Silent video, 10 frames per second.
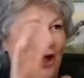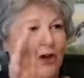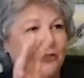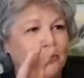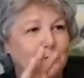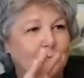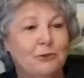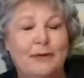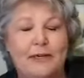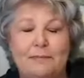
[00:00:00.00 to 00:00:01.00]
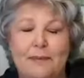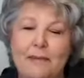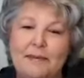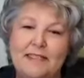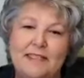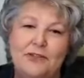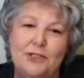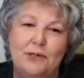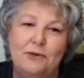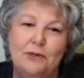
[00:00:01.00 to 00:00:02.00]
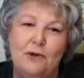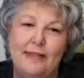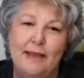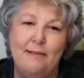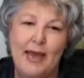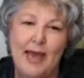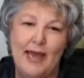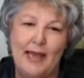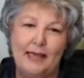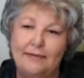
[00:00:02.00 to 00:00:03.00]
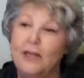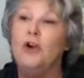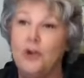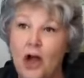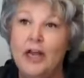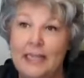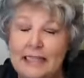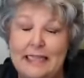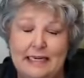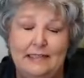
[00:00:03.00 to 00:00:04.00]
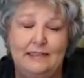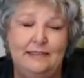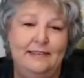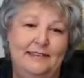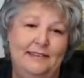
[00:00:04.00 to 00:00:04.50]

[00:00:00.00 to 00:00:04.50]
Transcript: all those blueberries and pumpkins they're showing you on that bag. They are not in there.